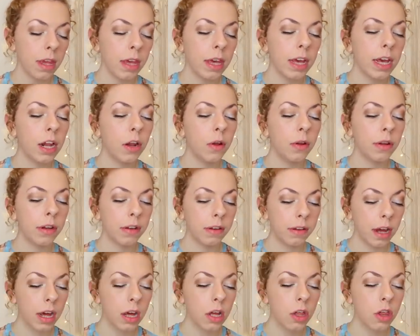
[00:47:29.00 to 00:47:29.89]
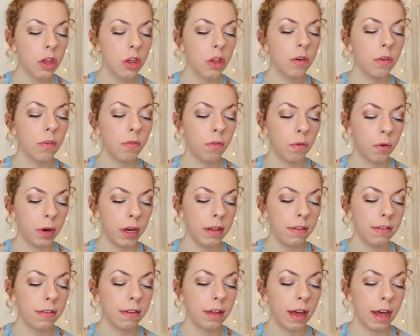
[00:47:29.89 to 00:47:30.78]
including touch,
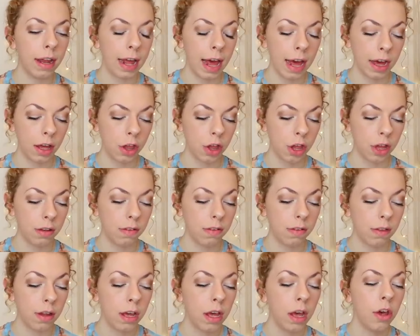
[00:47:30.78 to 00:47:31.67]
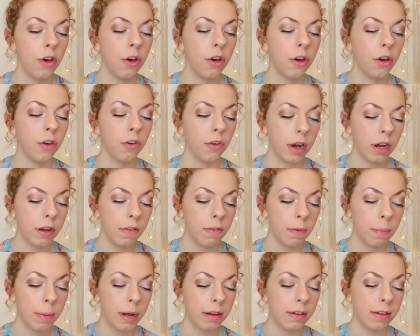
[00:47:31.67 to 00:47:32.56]
voice, and actions,
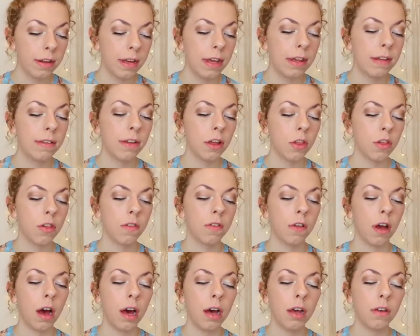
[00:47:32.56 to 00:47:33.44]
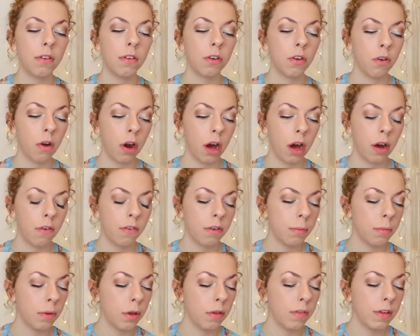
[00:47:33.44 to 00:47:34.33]
creative abilities such as art,
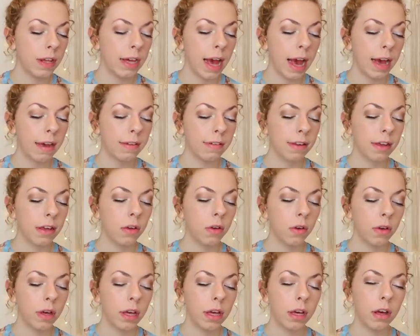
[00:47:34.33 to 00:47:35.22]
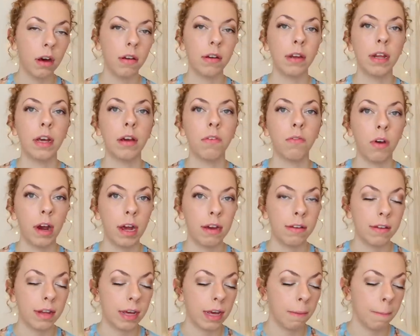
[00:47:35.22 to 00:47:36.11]
craft, music, acting, cooking, gardening, and
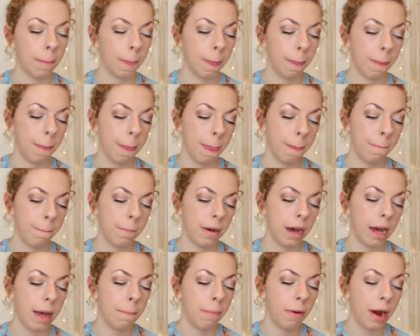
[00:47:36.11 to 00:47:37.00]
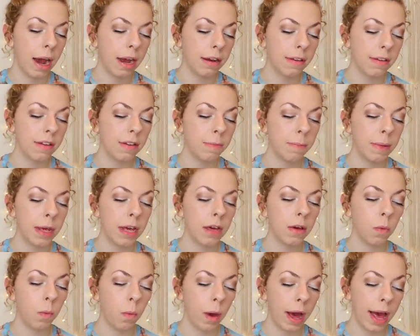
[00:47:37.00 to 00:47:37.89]
writing. I practice
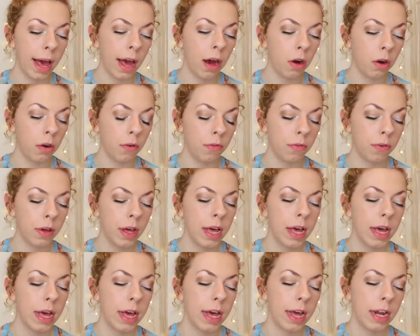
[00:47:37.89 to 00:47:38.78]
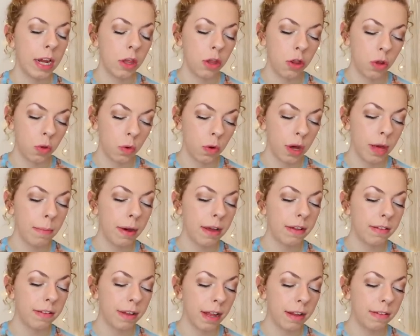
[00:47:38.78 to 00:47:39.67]
being aware of and enjoy
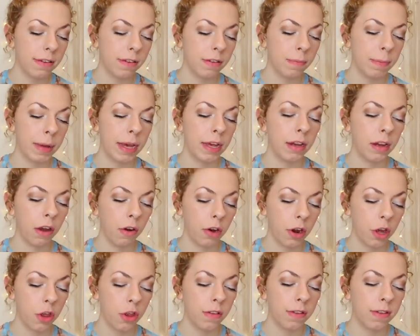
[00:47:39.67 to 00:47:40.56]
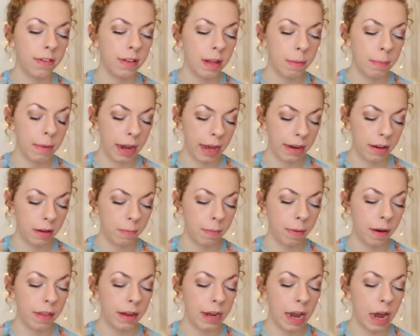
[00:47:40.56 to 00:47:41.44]
my senses being nourished and stimulated
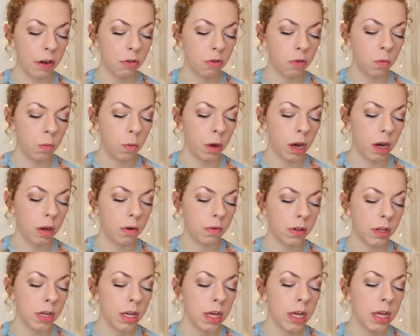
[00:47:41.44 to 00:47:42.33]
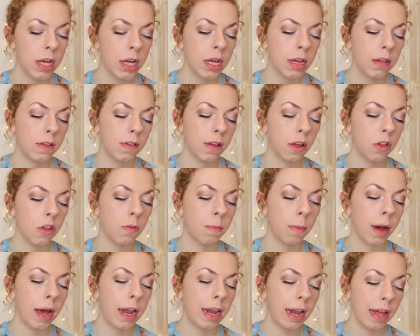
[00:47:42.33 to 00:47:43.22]
by the natural world, such
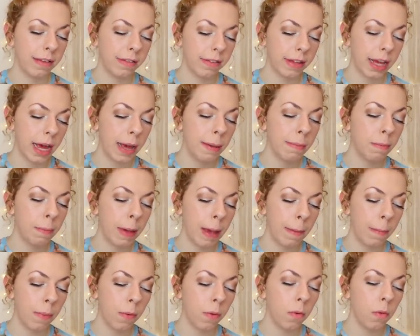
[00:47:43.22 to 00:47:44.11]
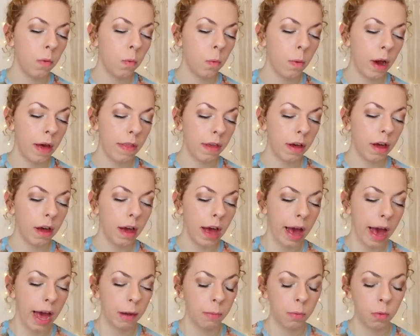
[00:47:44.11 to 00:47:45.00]
as by landscapes, people, weather,
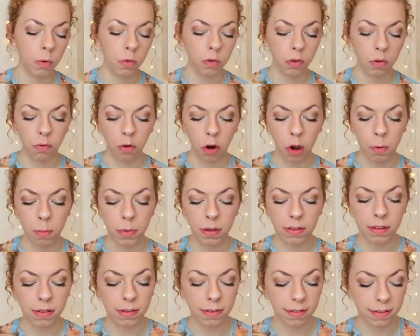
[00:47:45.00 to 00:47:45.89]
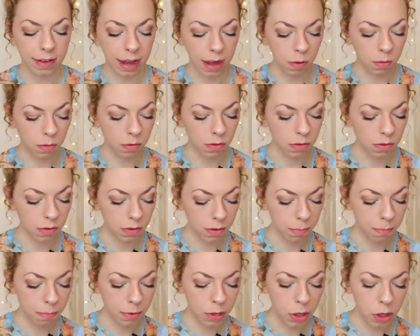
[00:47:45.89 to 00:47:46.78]
animals, aromas, and
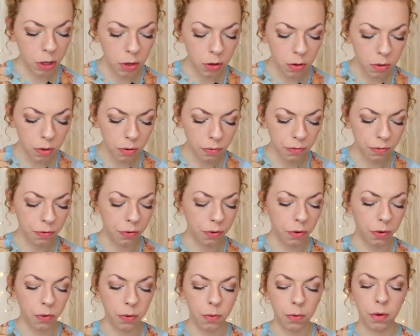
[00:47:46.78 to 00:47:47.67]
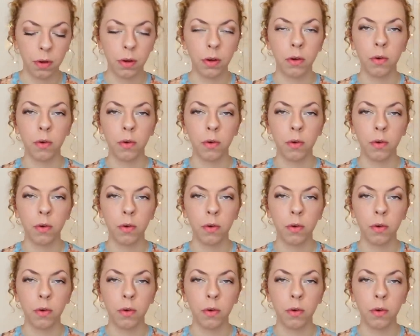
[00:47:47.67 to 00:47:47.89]
sounds. Beautiful,